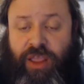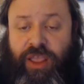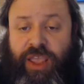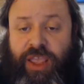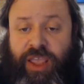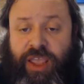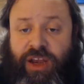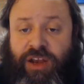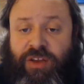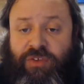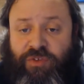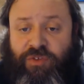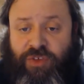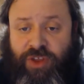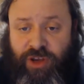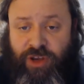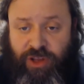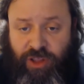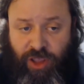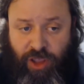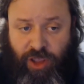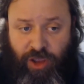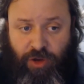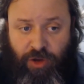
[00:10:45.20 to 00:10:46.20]
in a
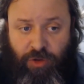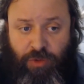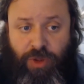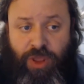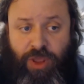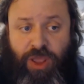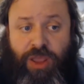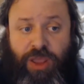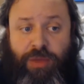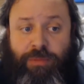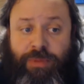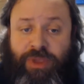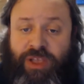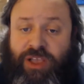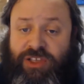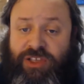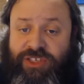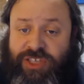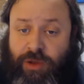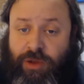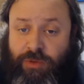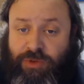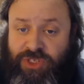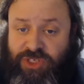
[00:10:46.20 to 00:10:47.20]
video because I
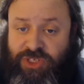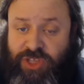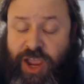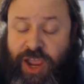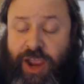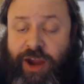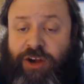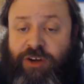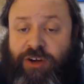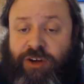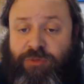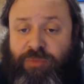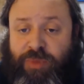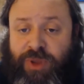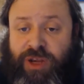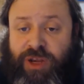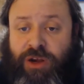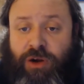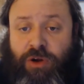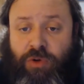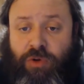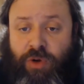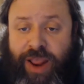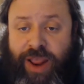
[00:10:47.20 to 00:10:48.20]
was tired of being
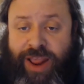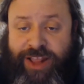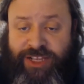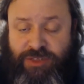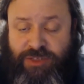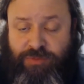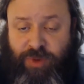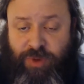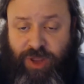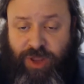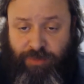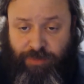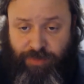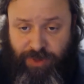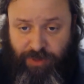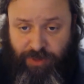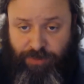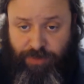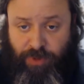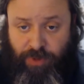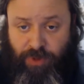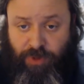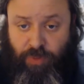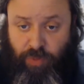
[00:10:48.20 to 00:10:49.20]
harassed by
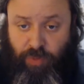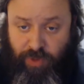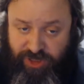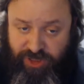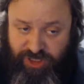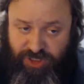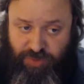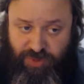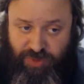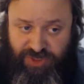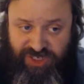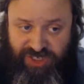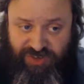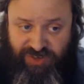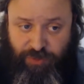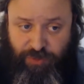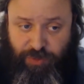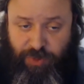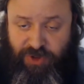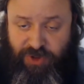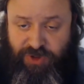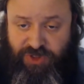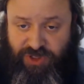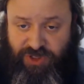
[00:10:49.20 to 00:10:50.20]
people, one specific
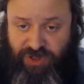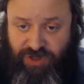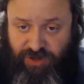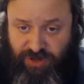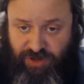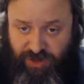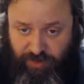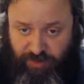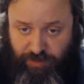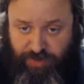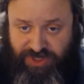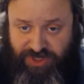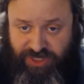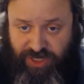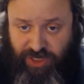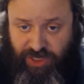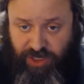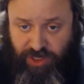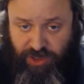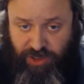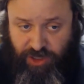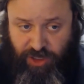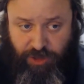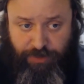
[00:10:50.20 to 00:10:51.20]
person in
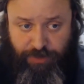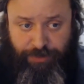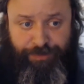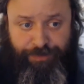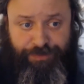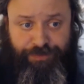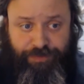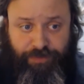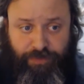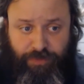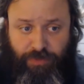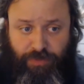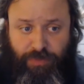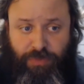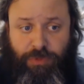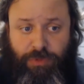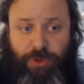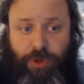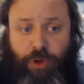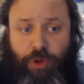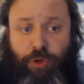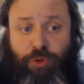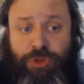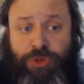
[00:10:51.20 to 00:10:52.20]
particular,
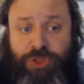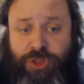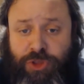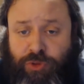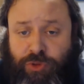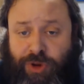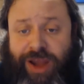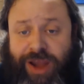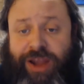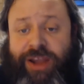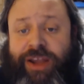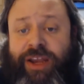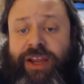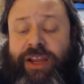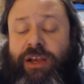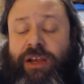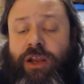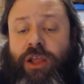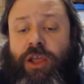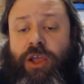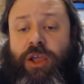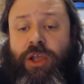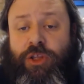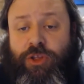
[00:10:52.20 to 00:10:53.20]
who was threatening
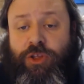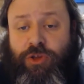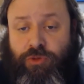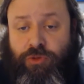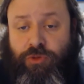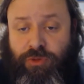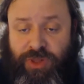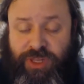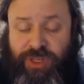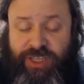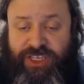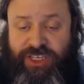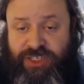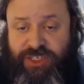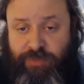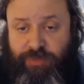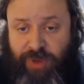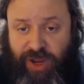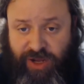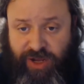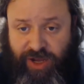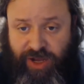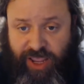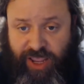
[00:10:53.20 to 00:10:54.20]
to release my
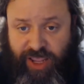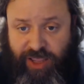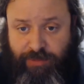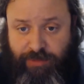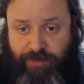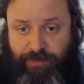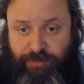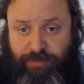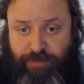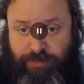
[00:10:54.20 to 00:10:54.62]
name.